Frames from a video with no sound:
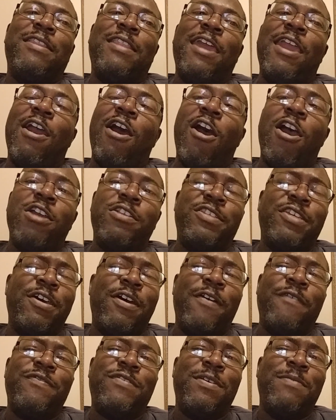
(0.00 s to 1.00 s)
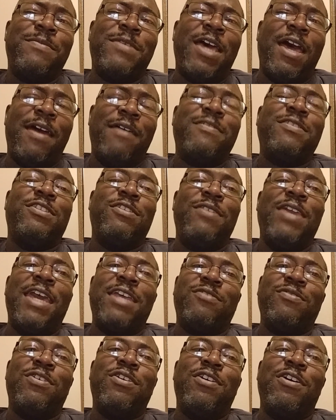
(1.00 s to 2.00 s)
They are tough sometimes to
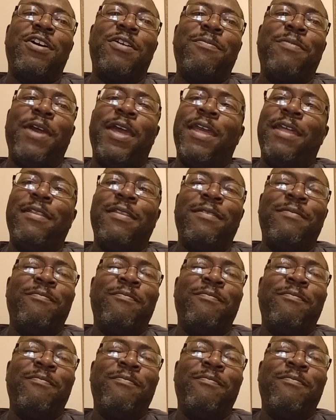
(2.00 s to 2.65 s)
catch with a hook, but